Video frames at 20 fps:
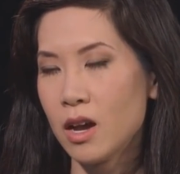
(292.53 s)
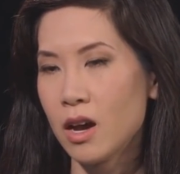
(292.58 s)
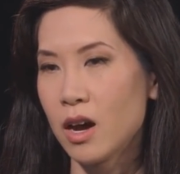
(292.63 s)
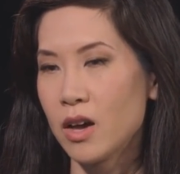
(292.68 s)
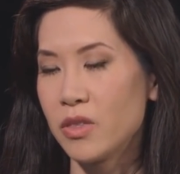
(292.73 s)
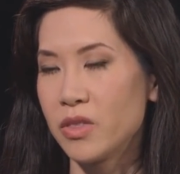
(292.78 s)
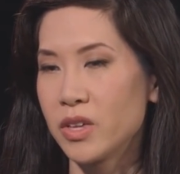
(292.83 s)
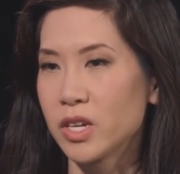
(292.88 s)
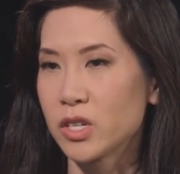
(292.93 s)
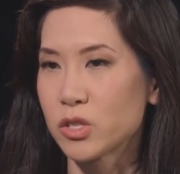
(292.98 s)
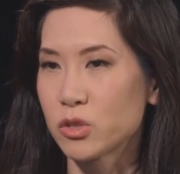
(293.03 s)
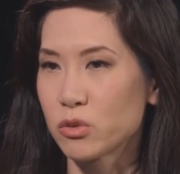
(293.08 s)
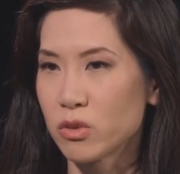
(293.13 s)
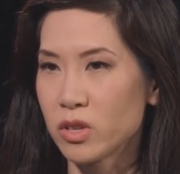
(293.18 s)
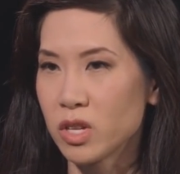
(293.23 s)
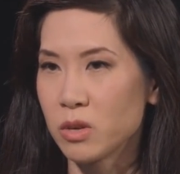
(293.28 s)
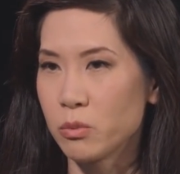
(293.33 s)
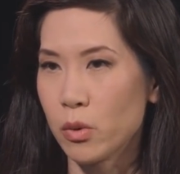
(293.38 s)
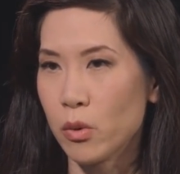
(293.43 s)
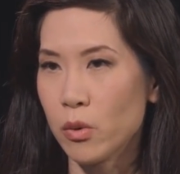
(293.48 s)
I think it's
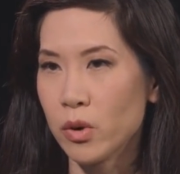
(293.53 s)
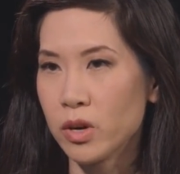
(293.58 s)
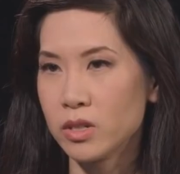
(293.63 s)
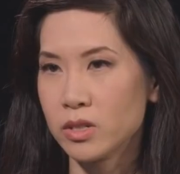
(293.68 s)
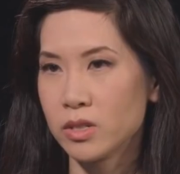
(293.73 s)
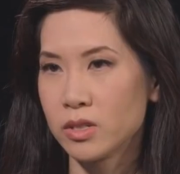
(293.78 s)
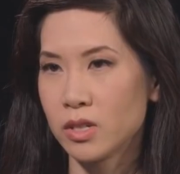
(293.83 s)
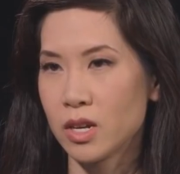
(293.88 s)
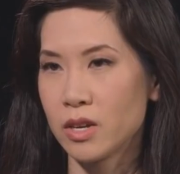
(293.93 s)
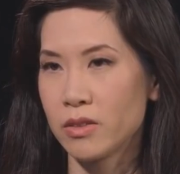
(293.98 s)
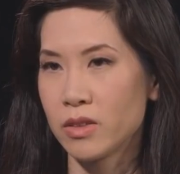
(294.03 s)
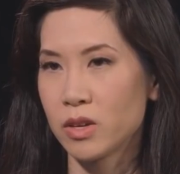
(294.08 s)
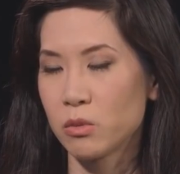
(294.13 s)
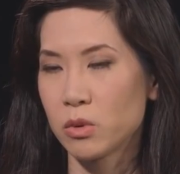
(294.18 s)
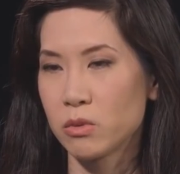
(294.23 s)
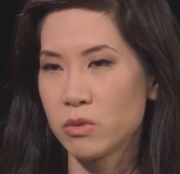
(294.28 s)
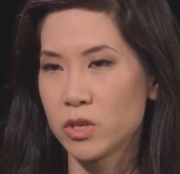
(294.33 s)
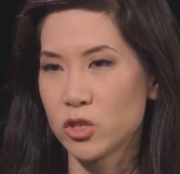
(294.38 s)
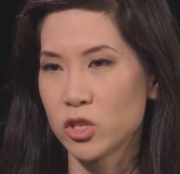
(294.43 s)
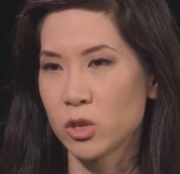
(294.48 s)
really important. I think
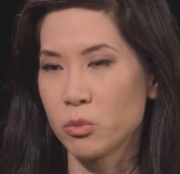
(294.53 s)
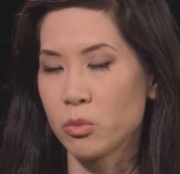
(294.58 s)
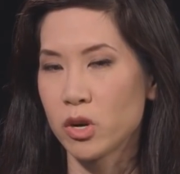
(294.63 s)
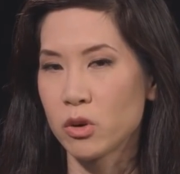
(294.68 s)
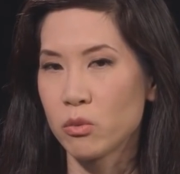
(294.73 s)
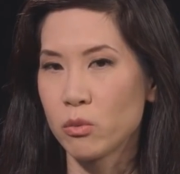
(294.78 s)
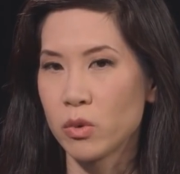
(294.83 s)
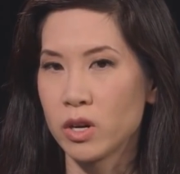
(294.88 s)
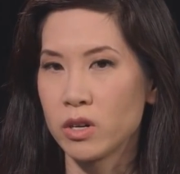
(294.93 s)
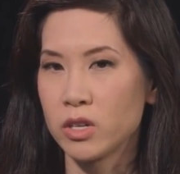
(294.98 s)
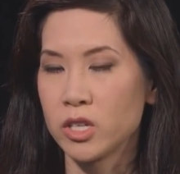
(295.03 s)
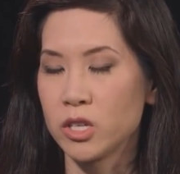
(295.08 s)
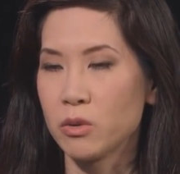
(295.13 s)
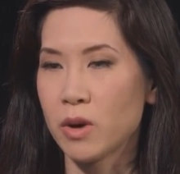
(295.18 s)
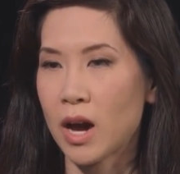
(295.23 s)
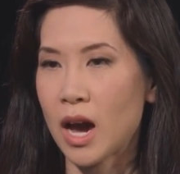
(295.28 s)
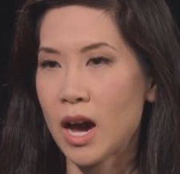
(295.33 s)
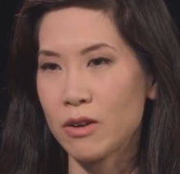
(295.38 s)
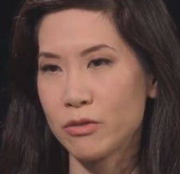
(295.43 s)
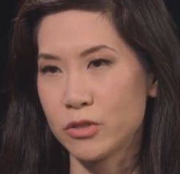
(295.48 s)
we're reaching a point where you
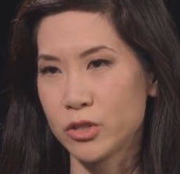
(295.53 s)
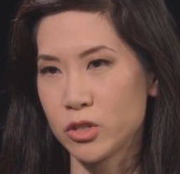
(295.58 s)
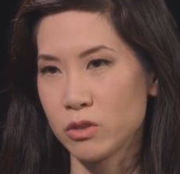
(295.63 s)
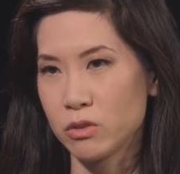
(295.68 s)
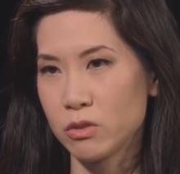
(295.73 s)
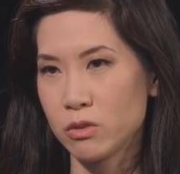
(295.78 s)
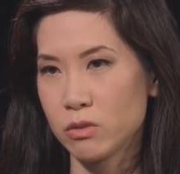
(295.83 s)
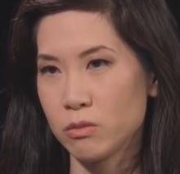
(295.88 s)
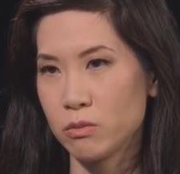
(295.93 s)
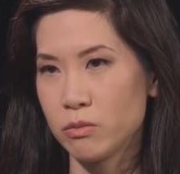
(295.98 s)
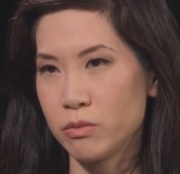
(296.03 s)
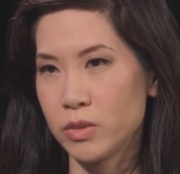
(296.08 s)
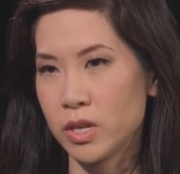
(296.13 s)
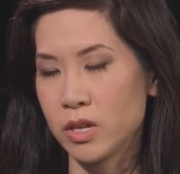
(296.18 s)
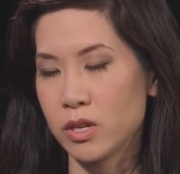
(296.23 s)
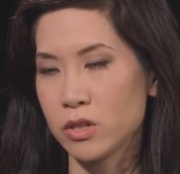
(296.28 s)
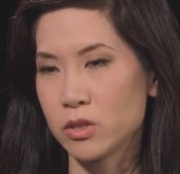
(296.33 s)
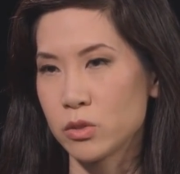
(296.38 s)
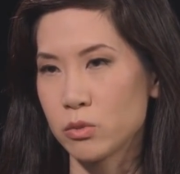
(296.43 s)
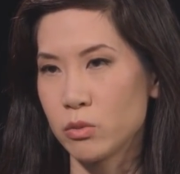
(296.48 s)
have to
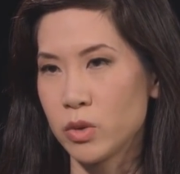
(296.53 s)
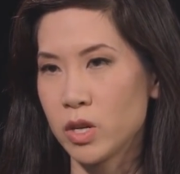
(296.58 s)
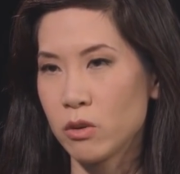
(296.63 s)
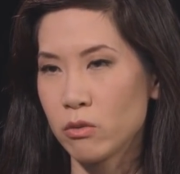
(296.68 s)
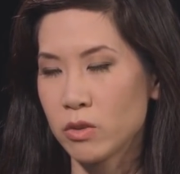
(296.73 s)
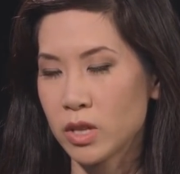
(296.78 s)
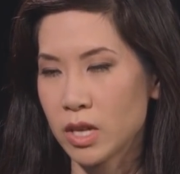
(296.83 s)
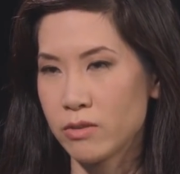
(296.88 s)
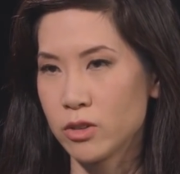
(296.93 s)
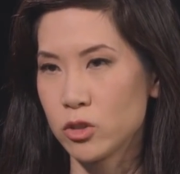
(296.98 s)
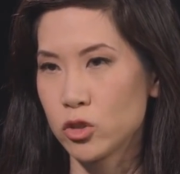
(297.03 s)
because we don't really have a